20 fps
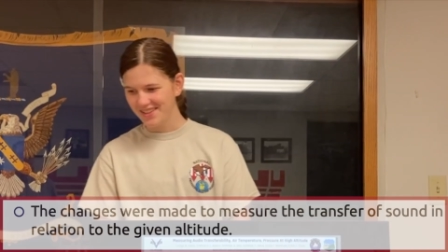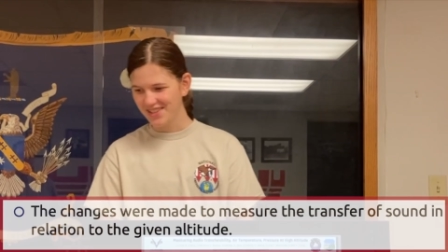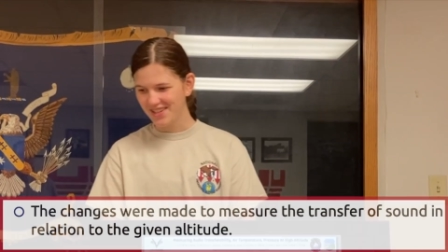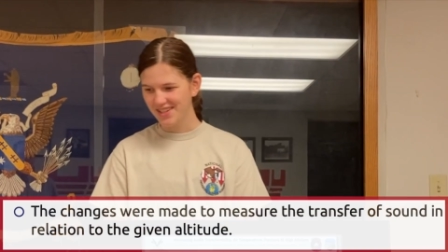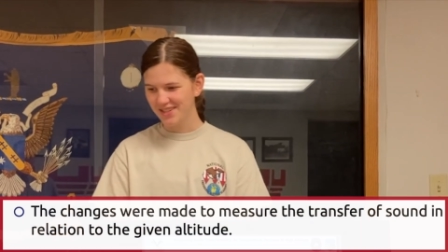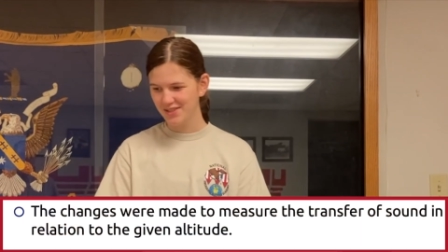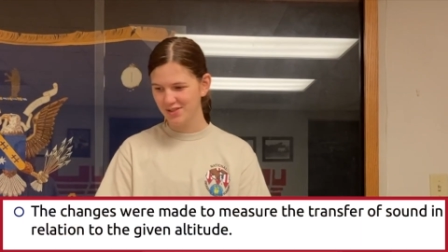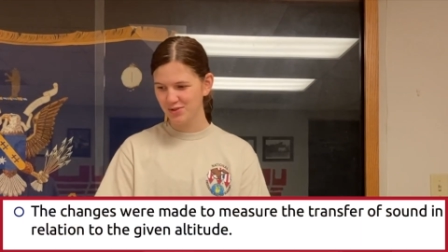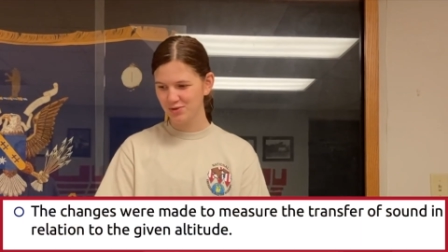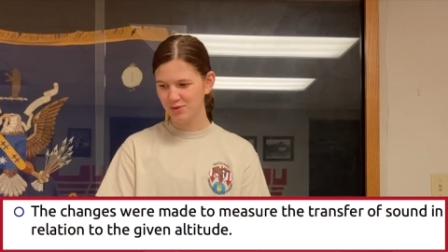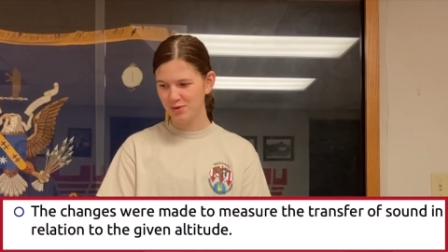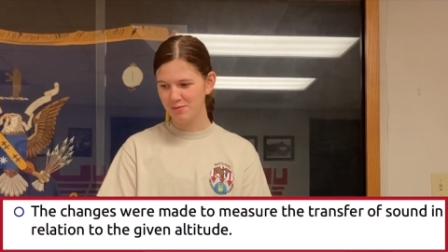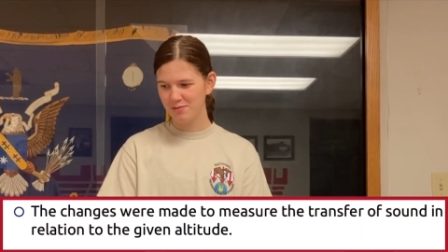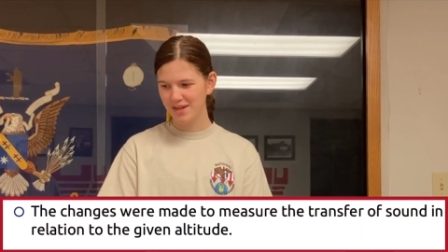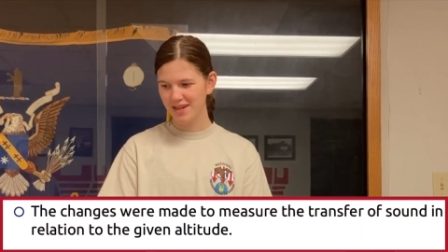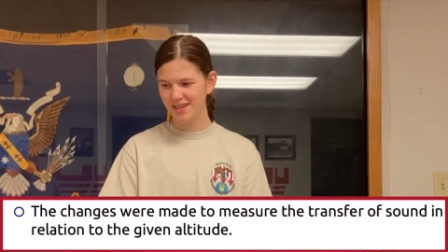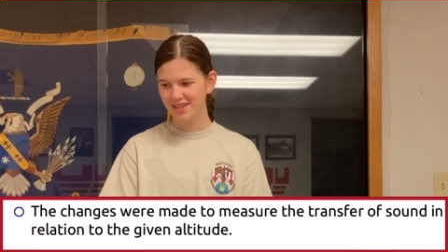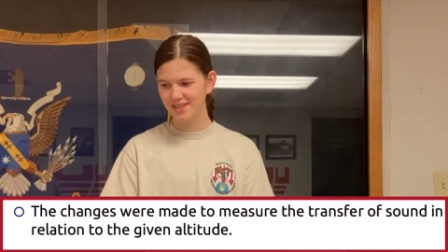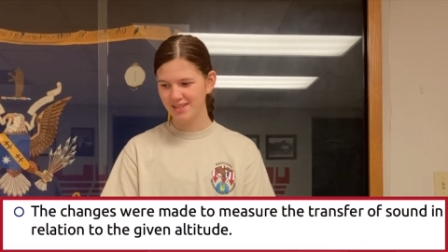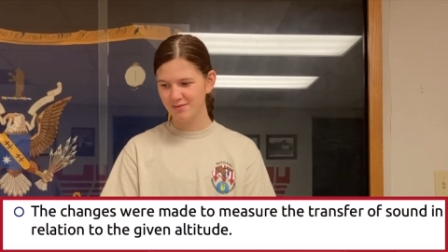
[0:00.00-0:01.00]
changes were
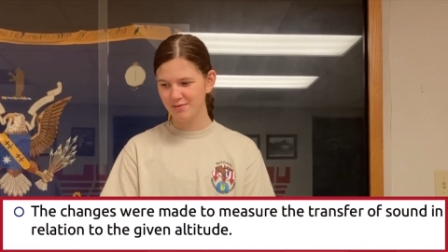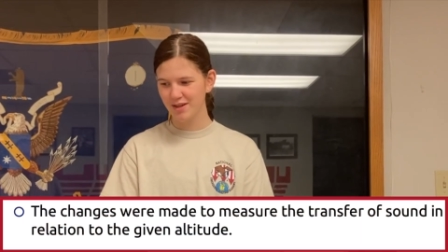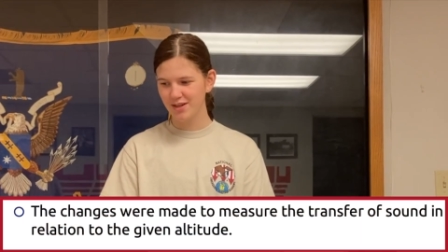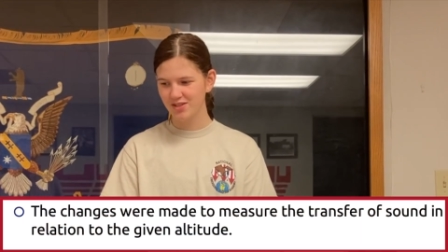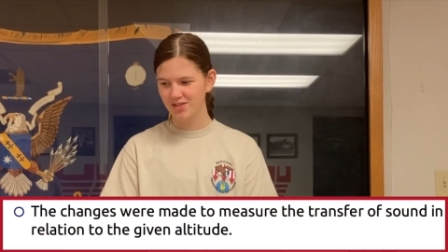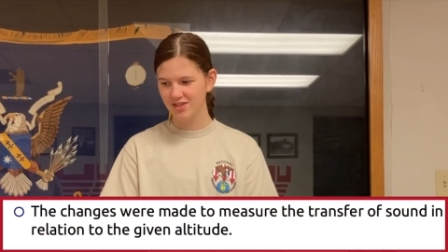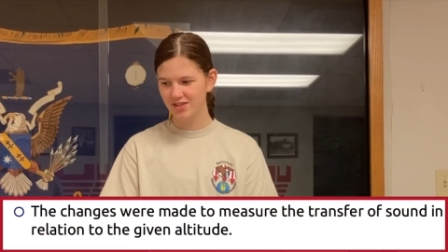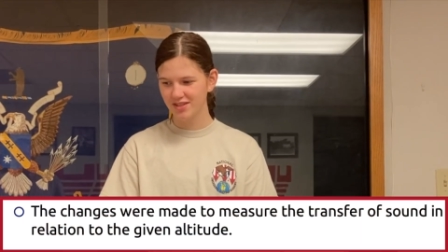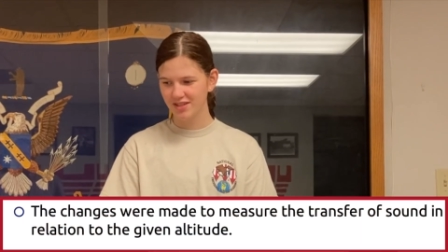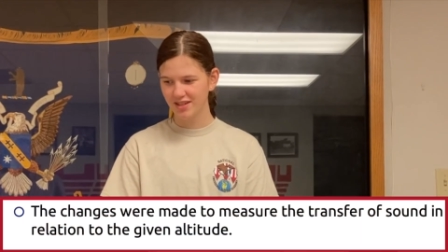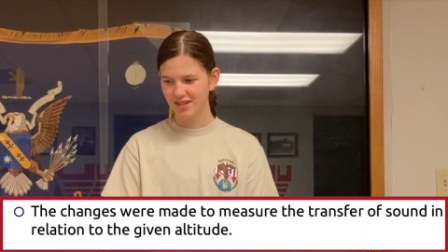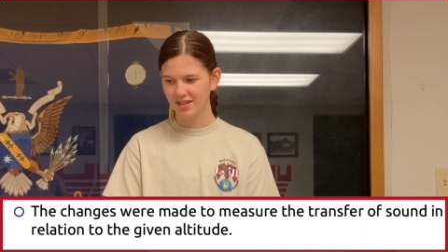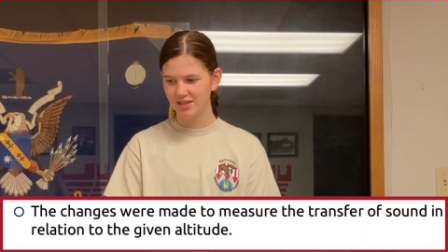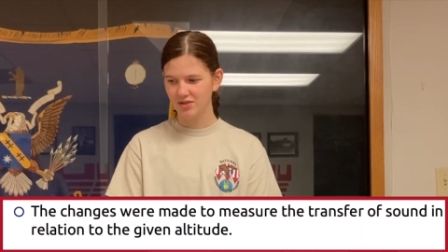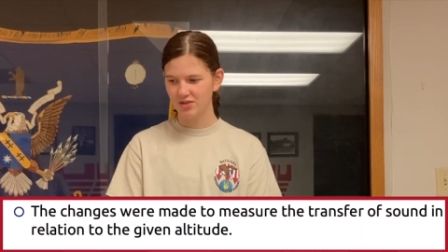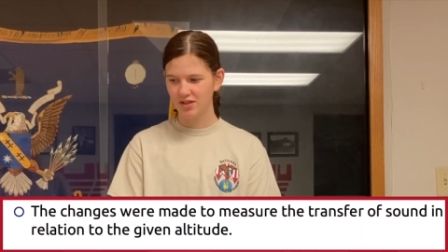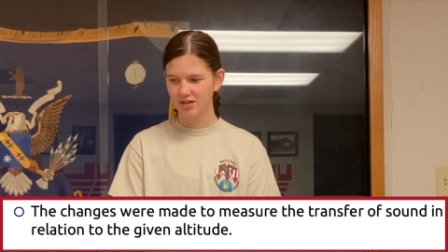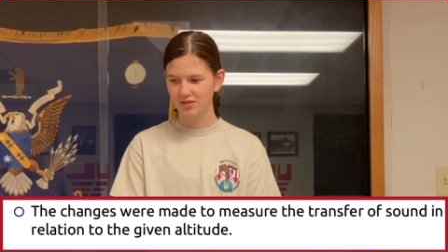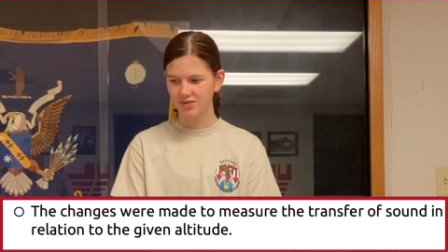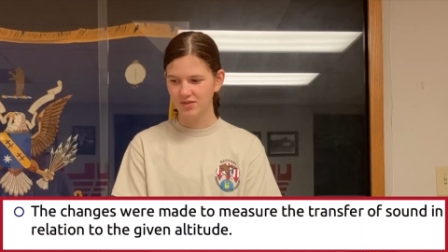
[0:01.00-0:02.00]
made to measure the
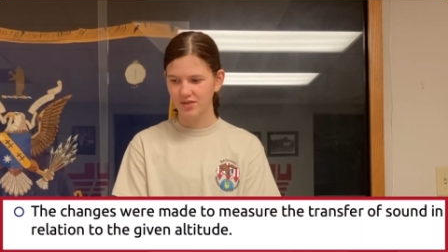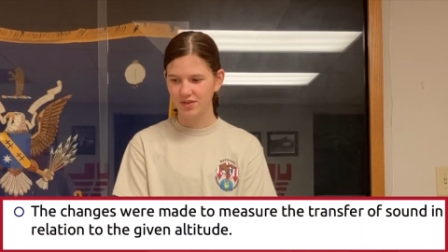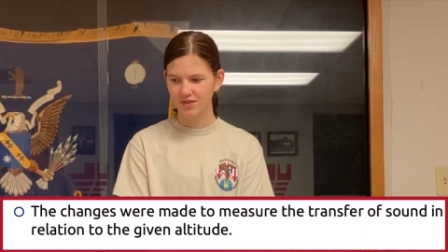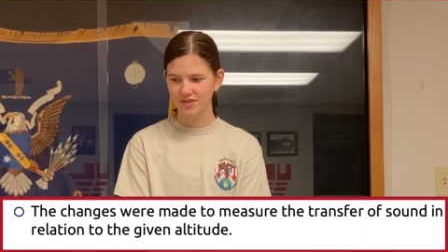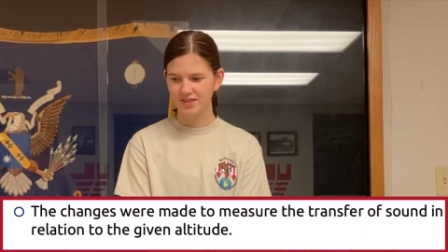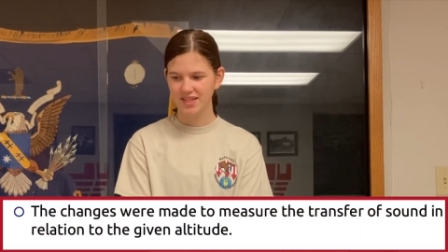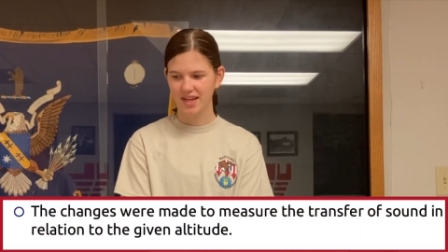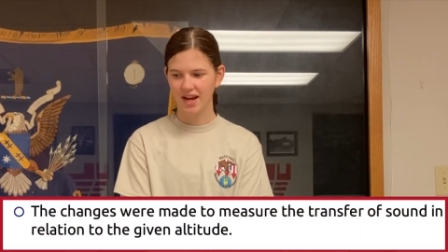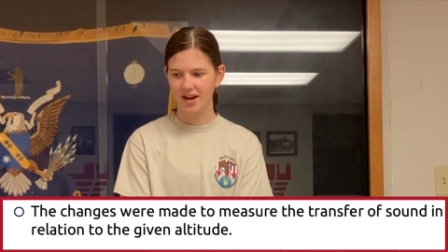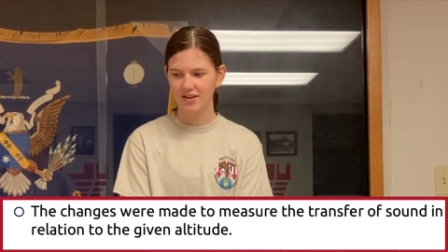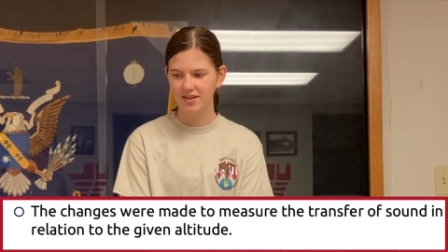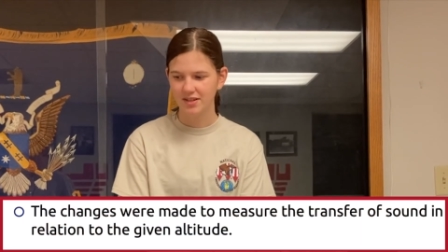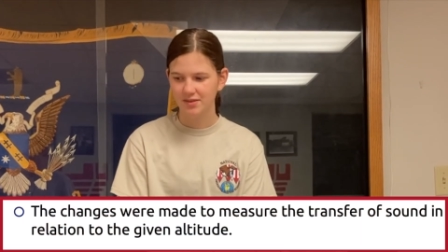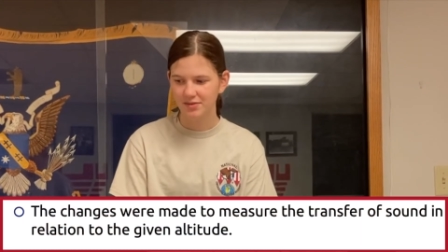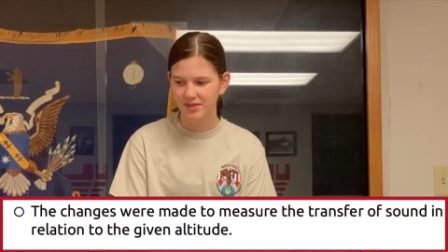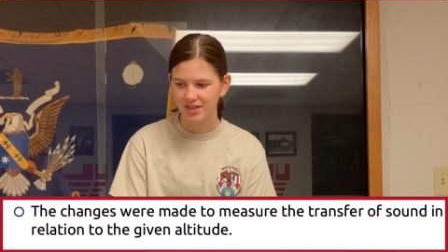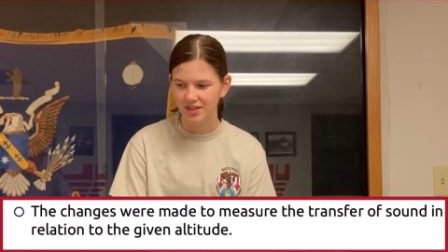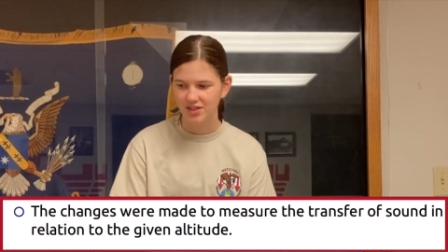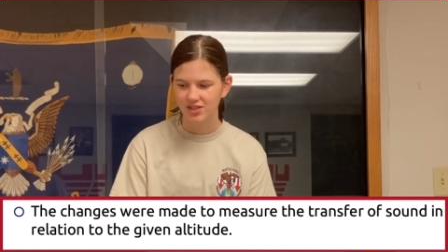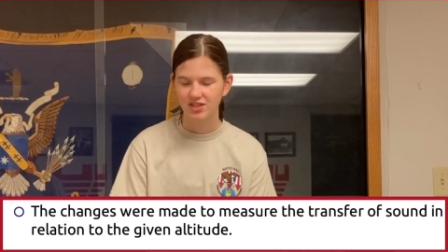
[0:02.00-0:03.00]
transfer of sound in
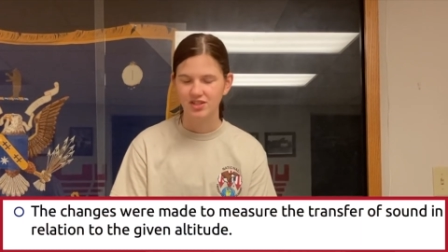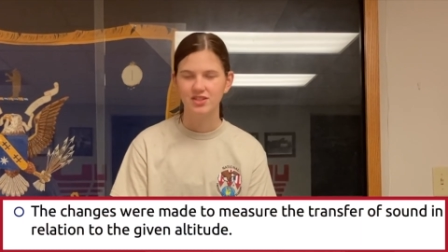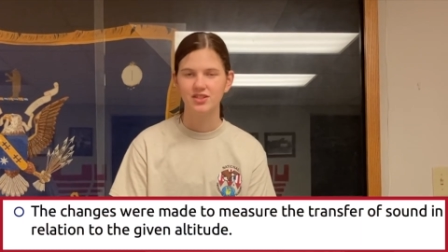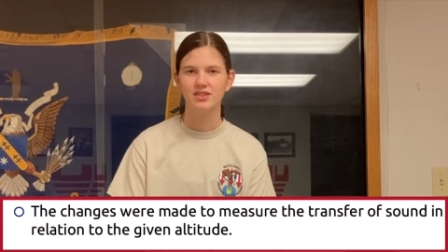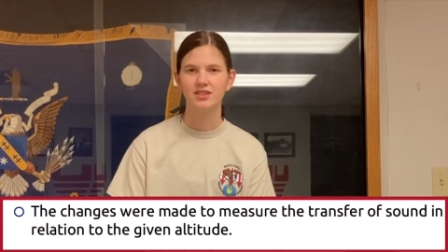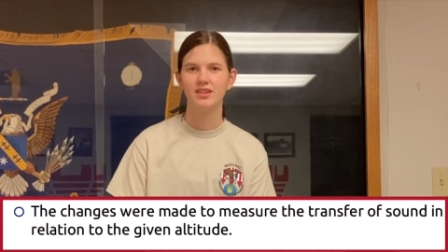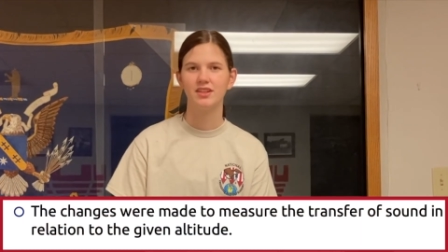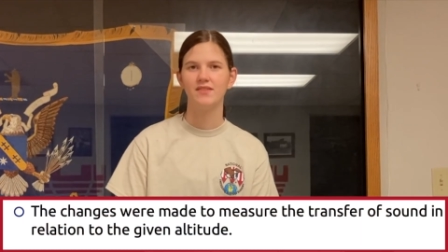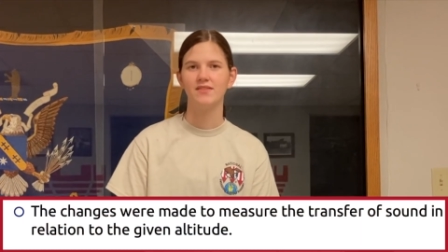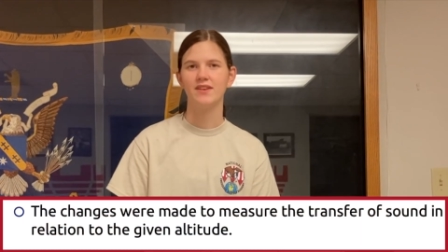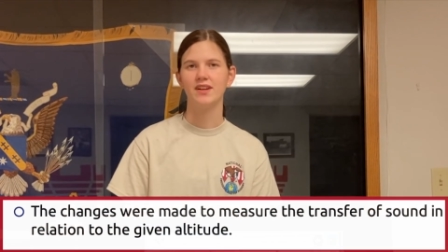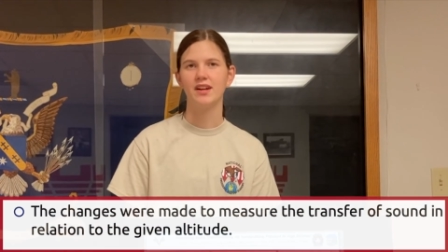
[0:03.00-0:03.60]
relation to the given